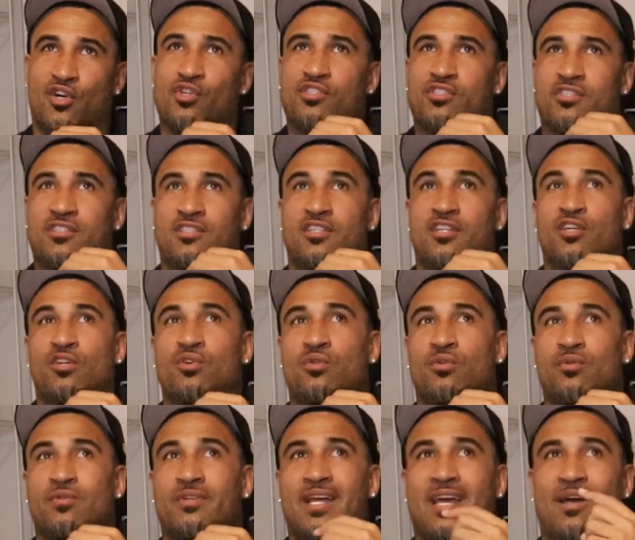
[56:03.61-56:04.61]
culture
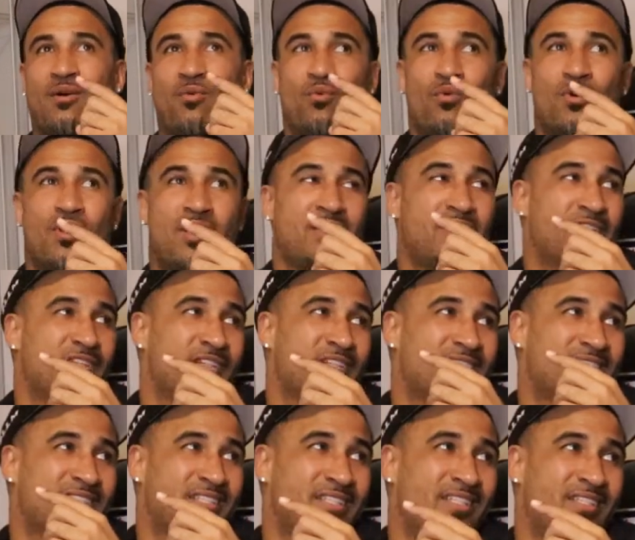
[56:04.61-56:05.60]
know that one year
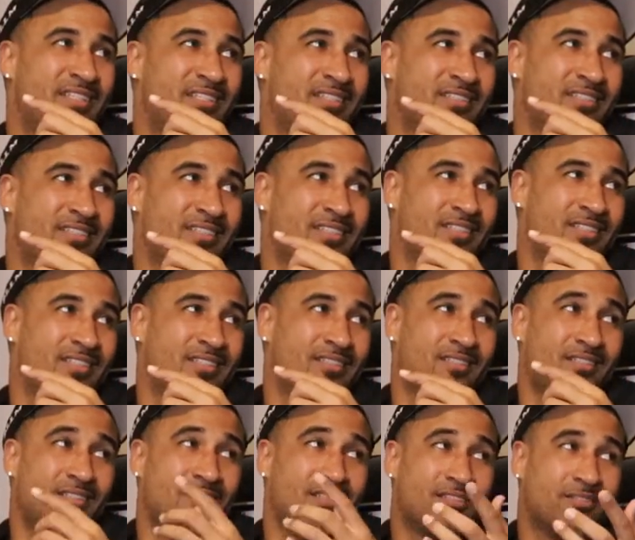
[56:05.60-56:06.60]
of sitting
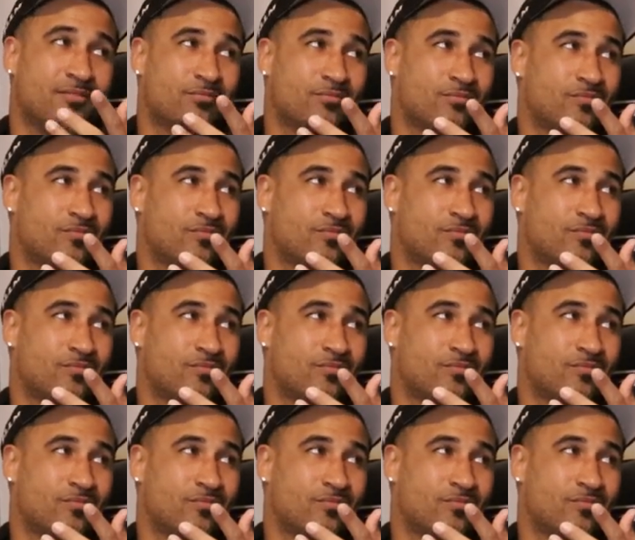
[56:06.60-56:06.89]
can set you